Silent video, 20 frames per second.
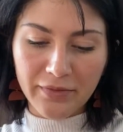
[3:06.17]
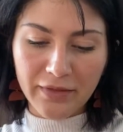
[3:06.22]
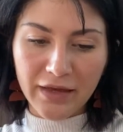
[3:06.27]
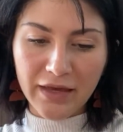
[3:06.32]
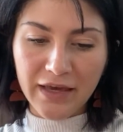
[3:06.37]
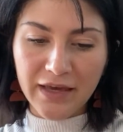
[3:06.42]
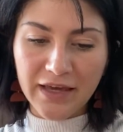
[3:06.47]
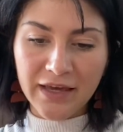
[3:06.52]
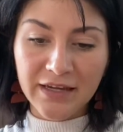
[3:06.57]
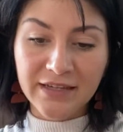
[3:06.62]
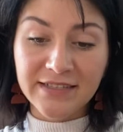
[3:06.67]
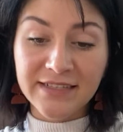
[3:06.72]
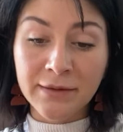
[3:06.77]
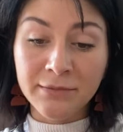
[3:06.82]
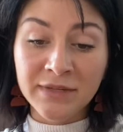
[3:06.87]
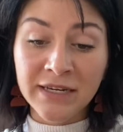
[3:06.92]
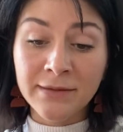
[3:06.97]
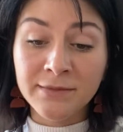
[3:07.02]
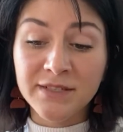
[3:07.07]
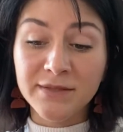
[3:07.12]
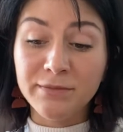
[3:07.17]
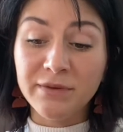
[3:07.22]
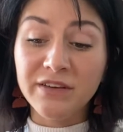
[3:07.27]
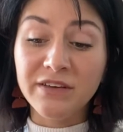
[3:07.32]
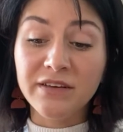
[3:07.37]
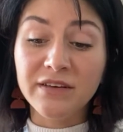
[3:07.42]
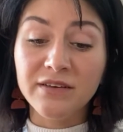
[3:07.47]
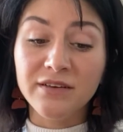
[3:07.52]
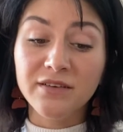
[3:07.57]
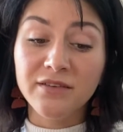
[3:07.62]
it can sometimes
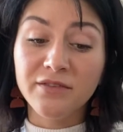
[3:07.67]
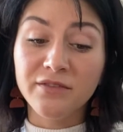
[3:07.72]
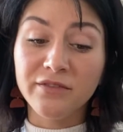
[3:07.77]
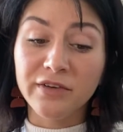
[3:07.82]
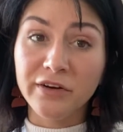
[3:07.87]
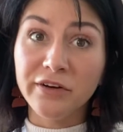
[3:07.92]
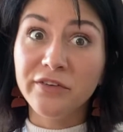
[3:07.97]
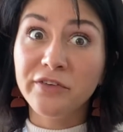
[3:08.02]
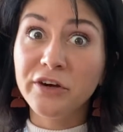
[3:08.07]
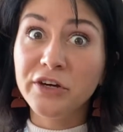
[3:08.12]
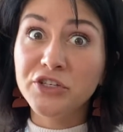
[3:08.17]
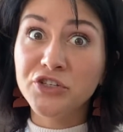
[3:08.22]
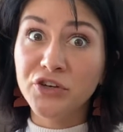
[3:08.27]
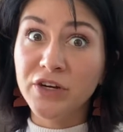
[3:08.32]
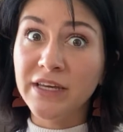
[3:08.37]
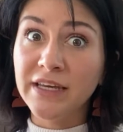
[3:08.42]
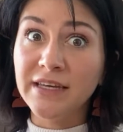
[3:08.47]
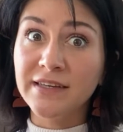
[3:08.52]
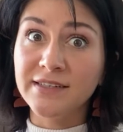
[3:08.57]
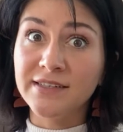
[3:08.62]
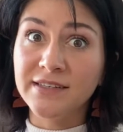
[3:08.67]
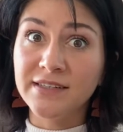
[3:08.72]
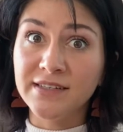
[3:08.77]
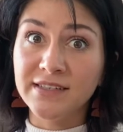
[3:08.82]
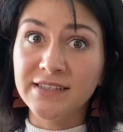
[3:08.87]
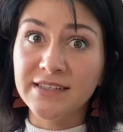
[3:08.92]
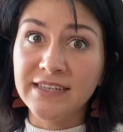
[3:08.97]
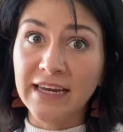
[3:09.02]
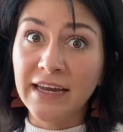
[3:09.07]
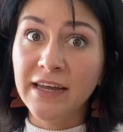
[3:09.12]
be very, very tricky to
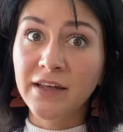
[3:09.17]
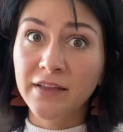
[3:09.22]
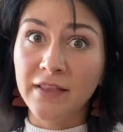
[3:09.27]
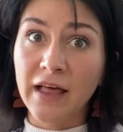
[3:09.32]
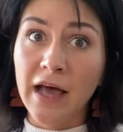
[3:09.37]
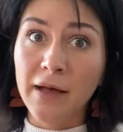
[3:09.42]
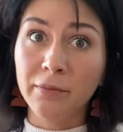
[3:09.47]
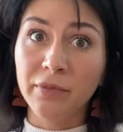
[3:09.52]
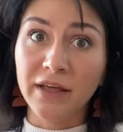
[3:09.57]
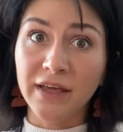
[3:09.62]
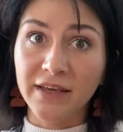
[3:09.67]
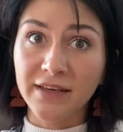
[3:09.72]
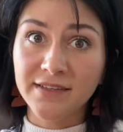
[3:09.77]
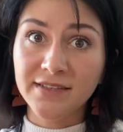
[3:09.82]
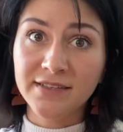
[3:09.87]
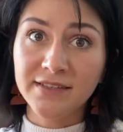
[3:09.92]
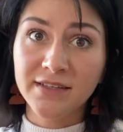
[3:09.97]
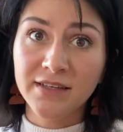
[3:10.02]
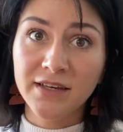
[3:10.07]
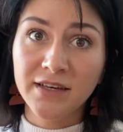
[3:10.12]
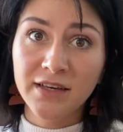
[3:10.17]
stay in that place.